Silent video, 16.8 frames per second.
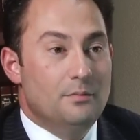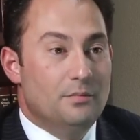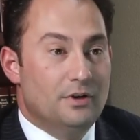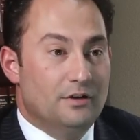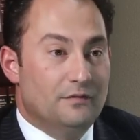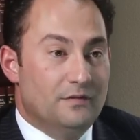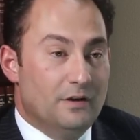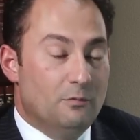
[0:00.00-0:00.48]

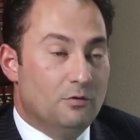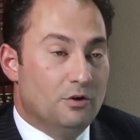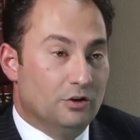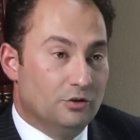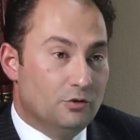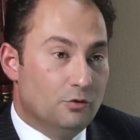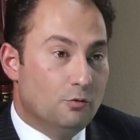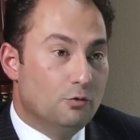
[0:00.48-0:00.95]
But if they
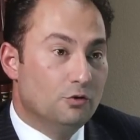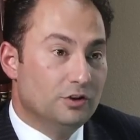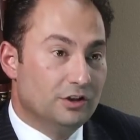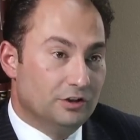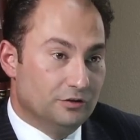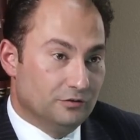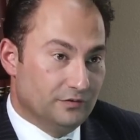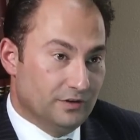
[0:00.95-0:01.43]
want court
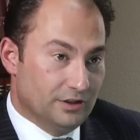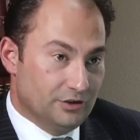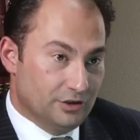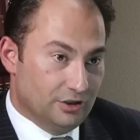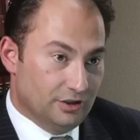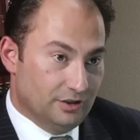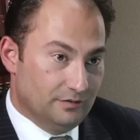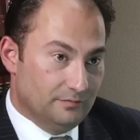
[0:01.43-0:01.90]

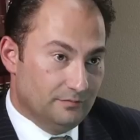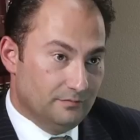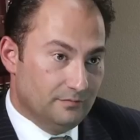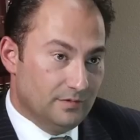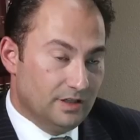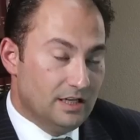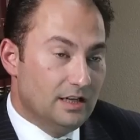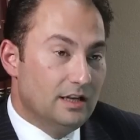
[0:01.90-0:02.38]
intervention,
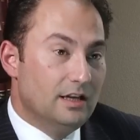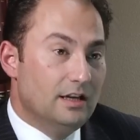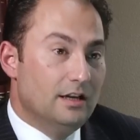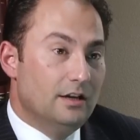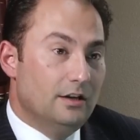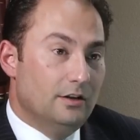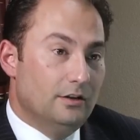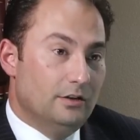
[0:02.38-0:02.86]

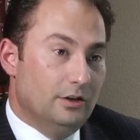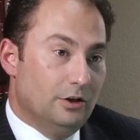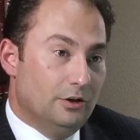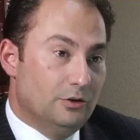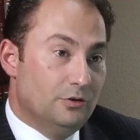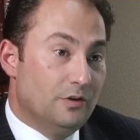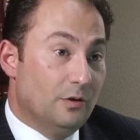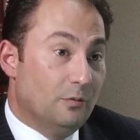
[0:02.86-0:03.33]
you
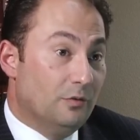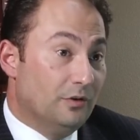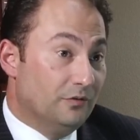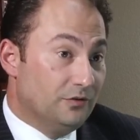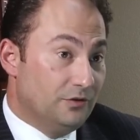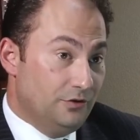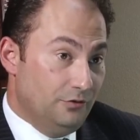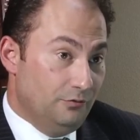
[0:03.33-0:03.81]
can do that one
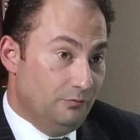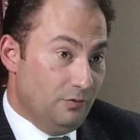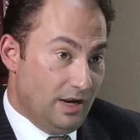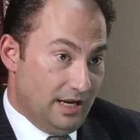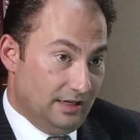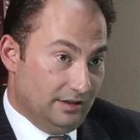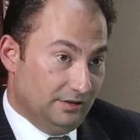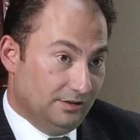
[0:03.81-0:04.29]
of two
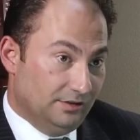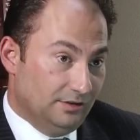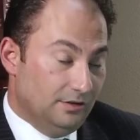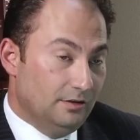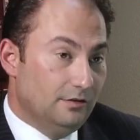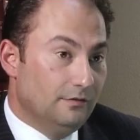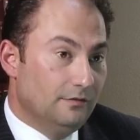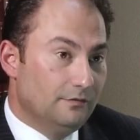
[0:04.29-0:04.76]
ways.
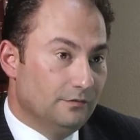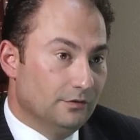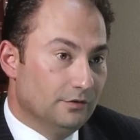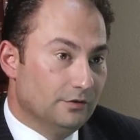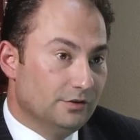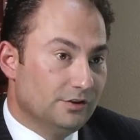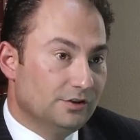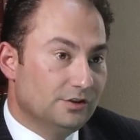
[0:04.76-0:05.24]

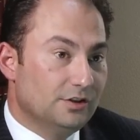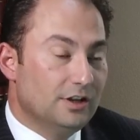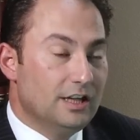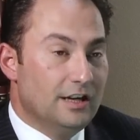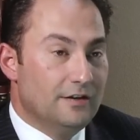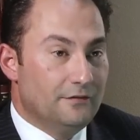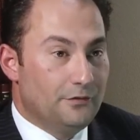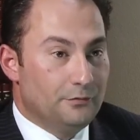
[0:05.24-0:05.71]
First,
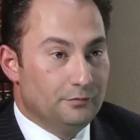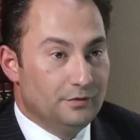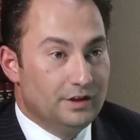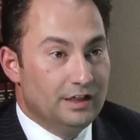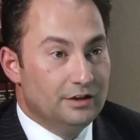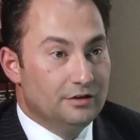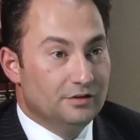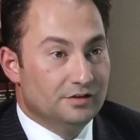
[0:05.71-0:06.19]
if
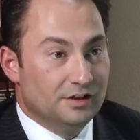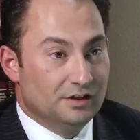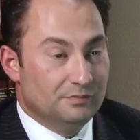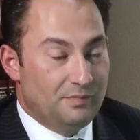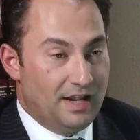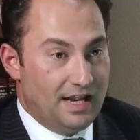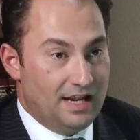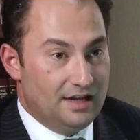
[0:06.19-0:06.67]
3 years has
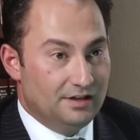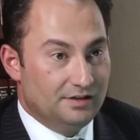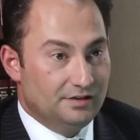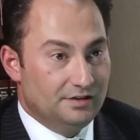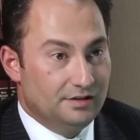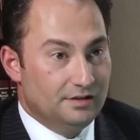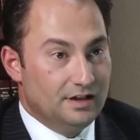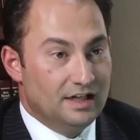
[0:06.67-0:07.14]

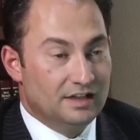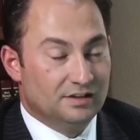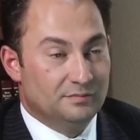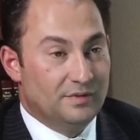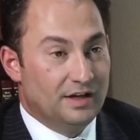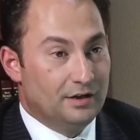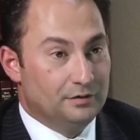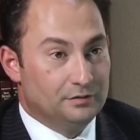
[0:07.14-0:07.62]
passed, as
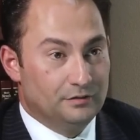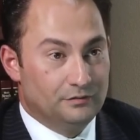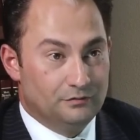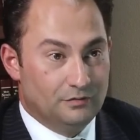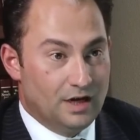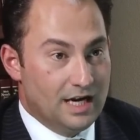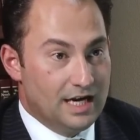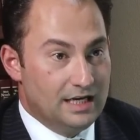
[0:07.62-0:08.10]
a matter
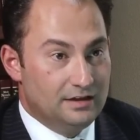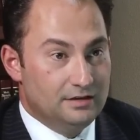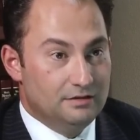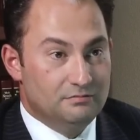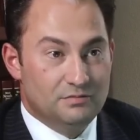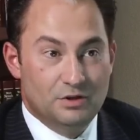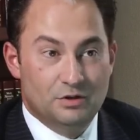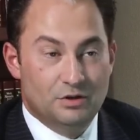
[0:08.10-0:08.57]
of right,
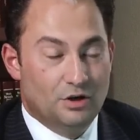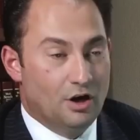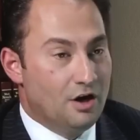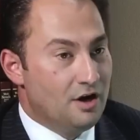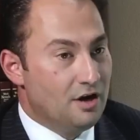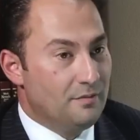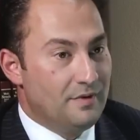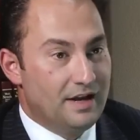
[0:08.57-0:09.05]
you can
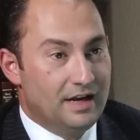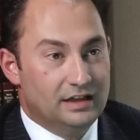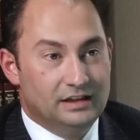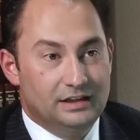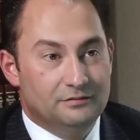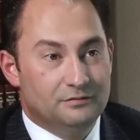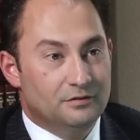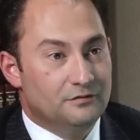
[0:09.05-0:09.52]

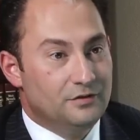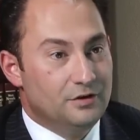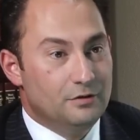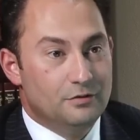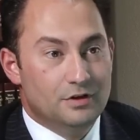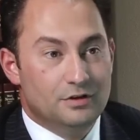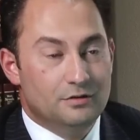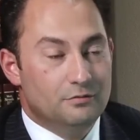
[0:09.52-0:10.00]
automatically
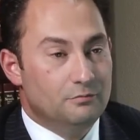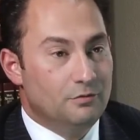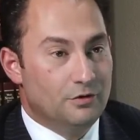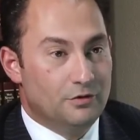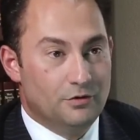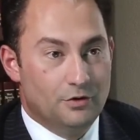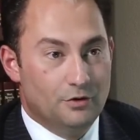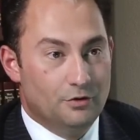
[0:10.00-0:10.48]
review it
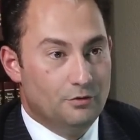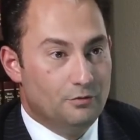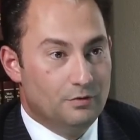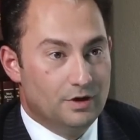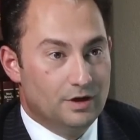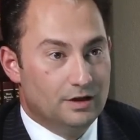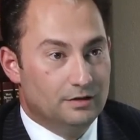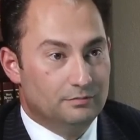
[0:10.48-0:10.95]
with
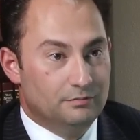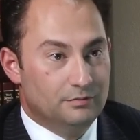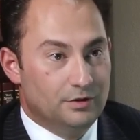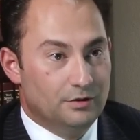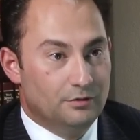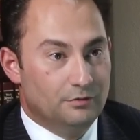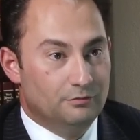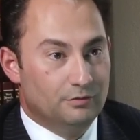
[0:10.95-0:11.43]
no
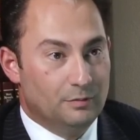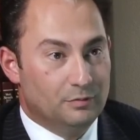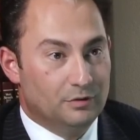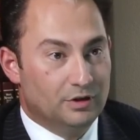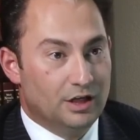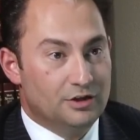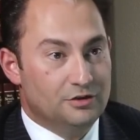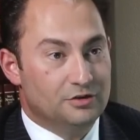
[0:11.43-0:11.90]

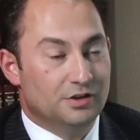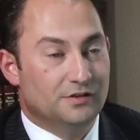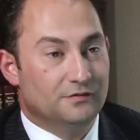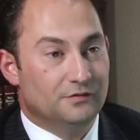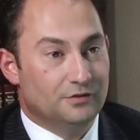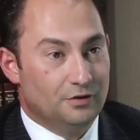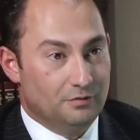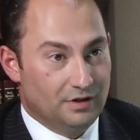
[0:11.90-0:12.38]
repercussions
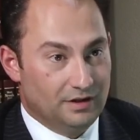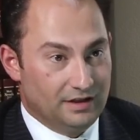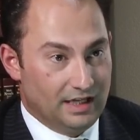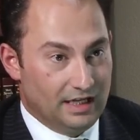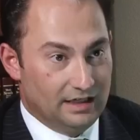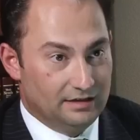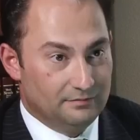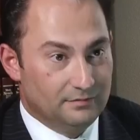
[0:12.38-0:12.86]
for doing
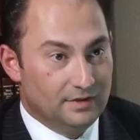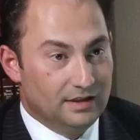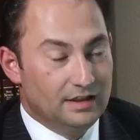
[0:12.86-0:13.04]
that.